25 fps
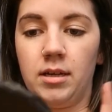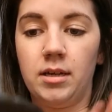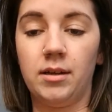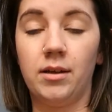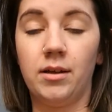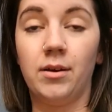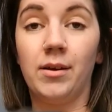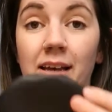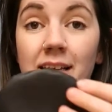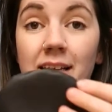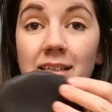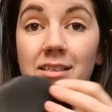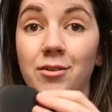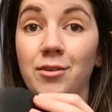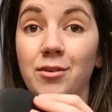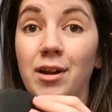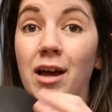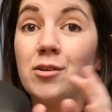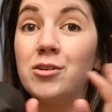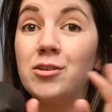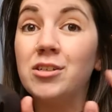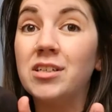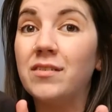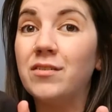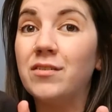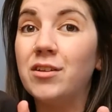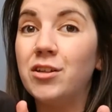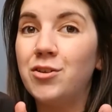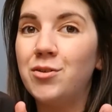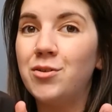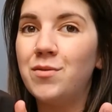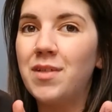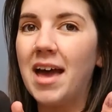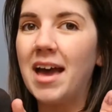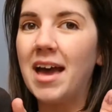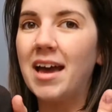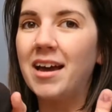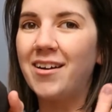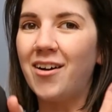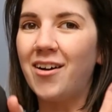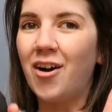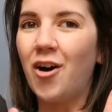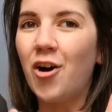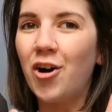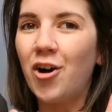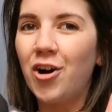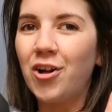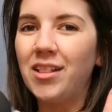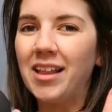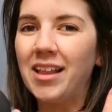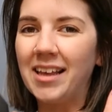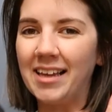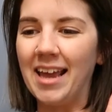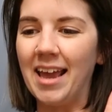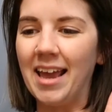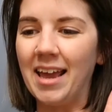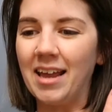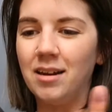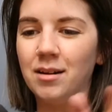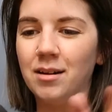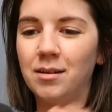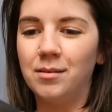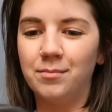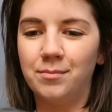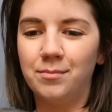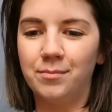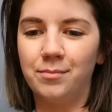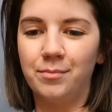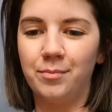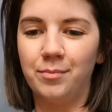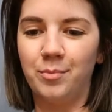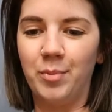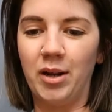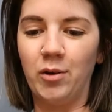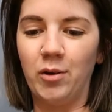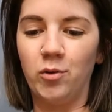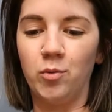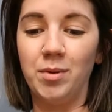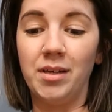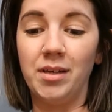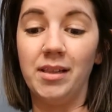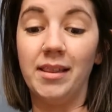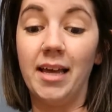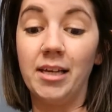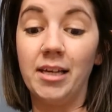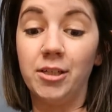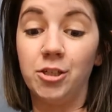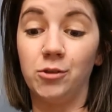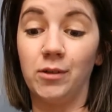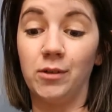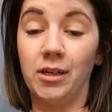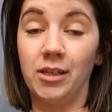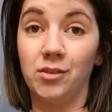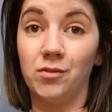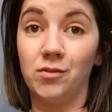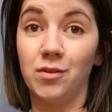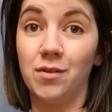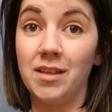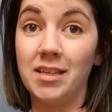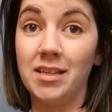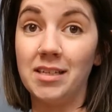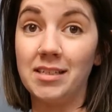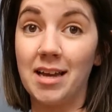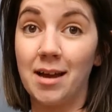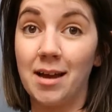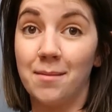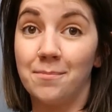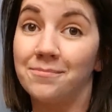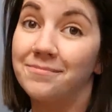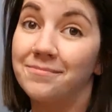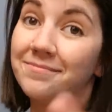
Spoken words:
Okay, so now I just have to do that all again, but it will be less stressful this time.